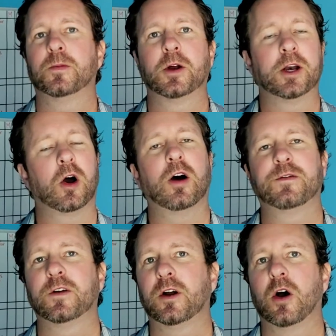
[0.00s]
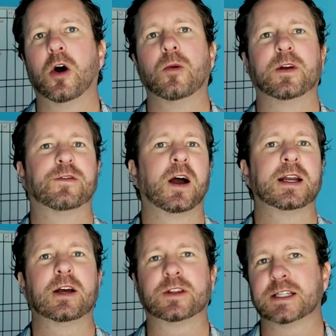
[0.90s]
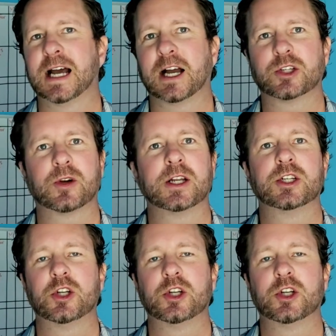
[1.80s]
an offer in a home and find out the tax rate's